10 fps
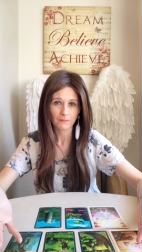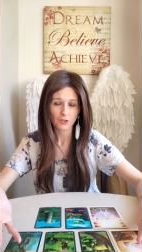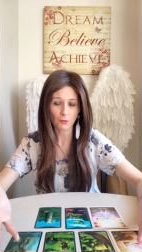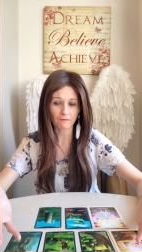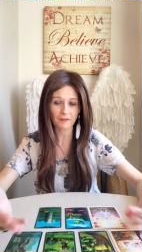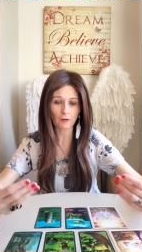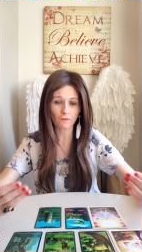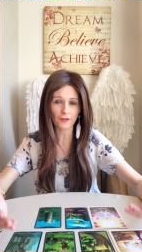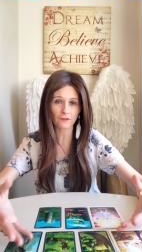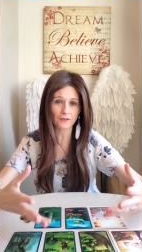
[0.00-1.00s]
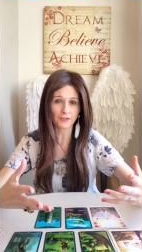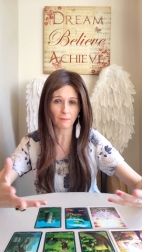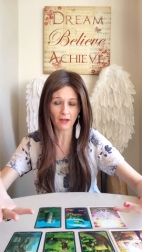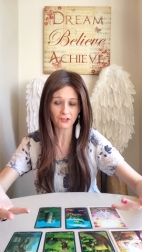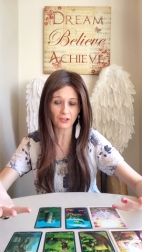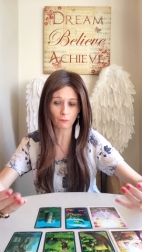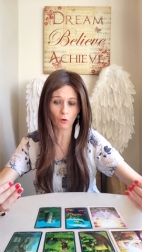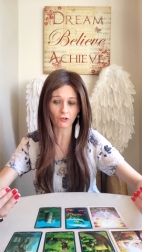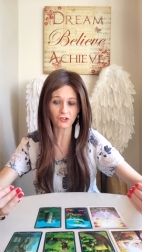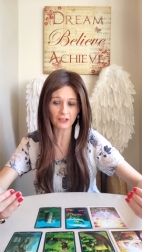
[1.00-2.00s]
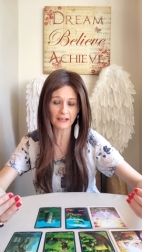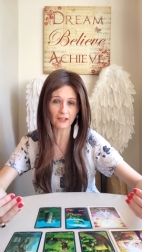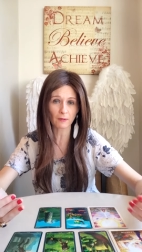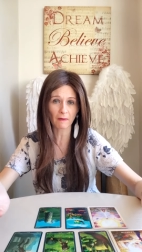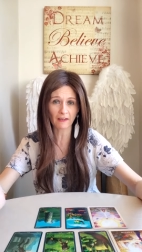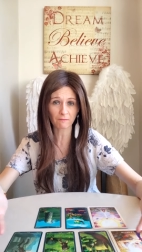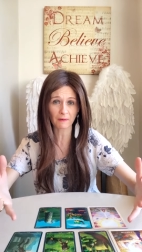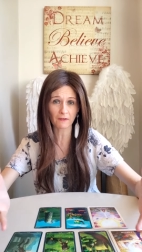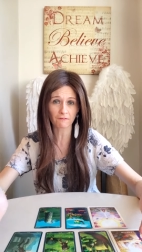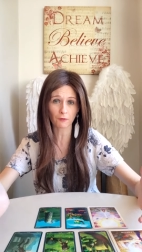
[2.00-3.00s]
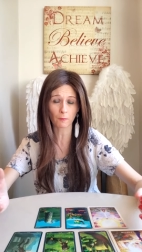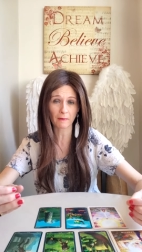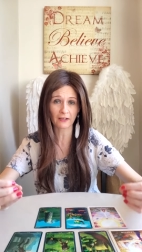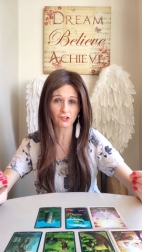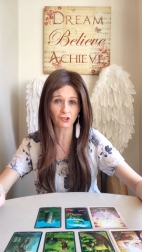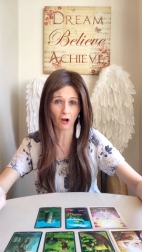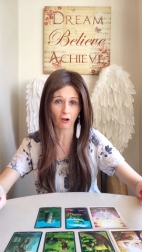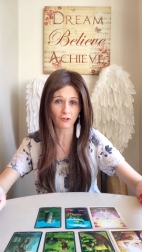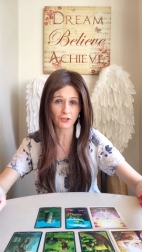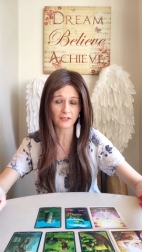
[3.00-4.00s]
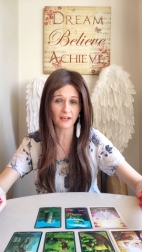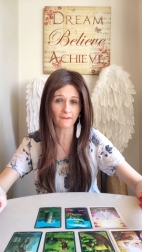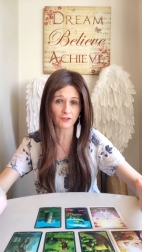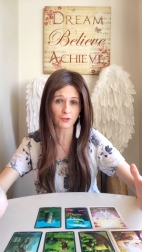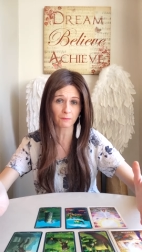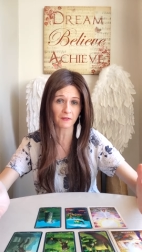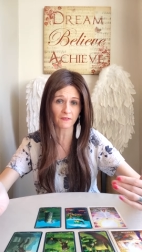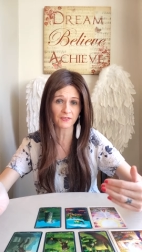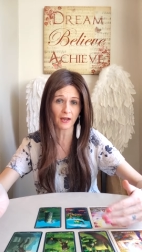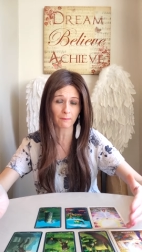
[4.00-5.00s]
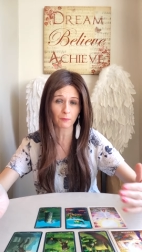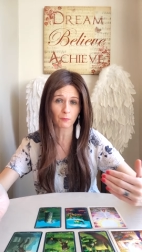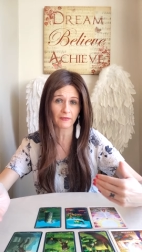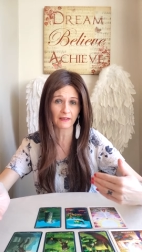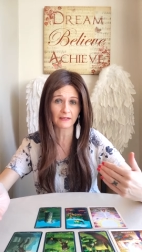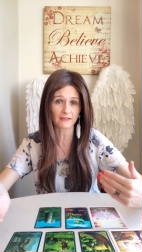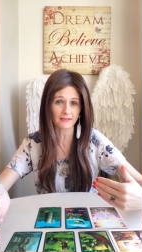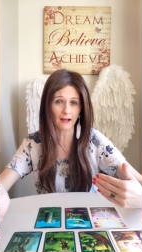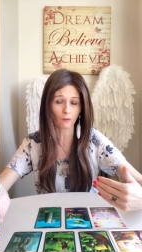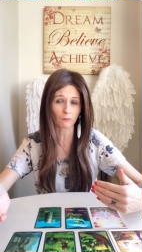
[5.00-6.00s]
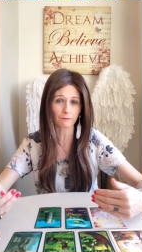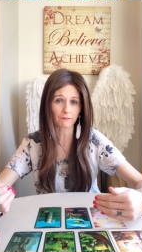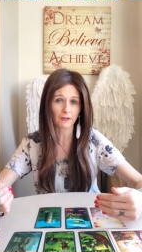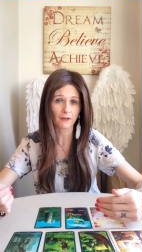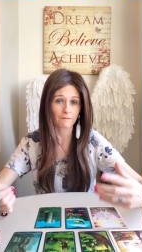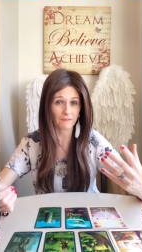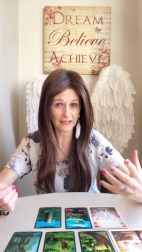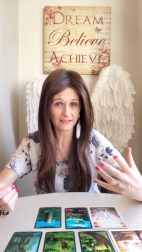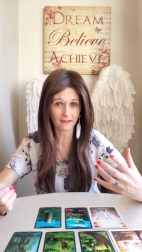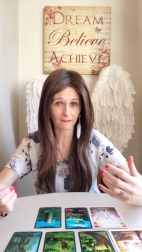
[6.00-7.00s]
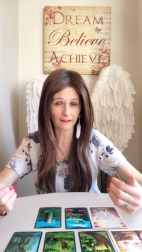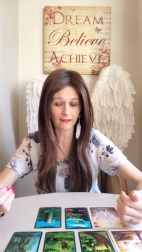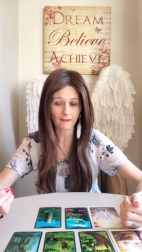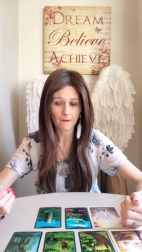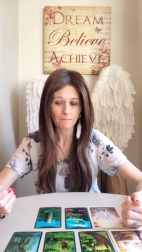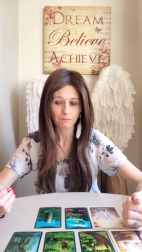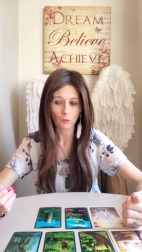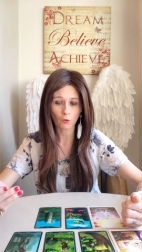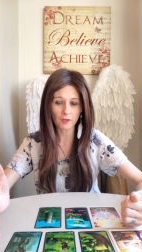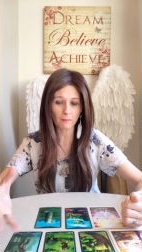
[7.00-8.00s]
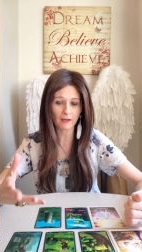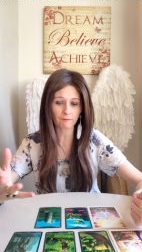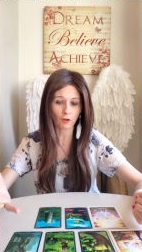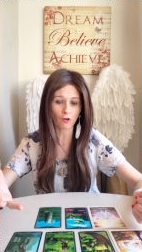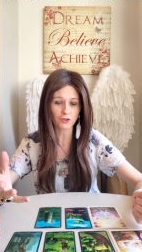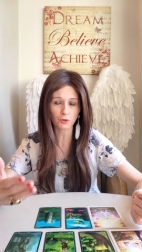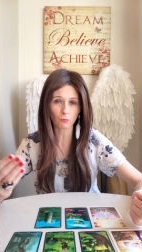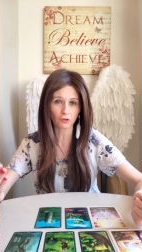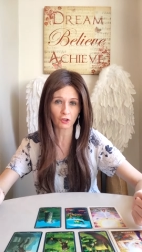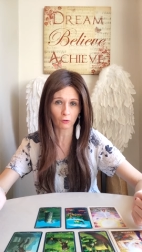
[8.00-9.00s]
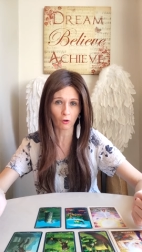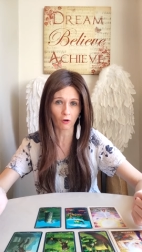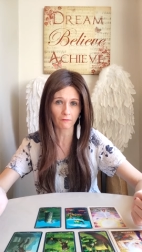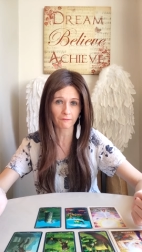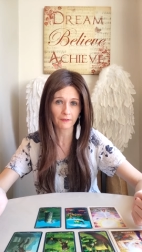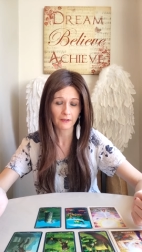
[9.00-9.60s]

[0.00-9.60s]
So I feel that there's a masculine watching here. You may have been through a big shock. So it's either something that's happened within yourself physically, or you may have lost someone you love.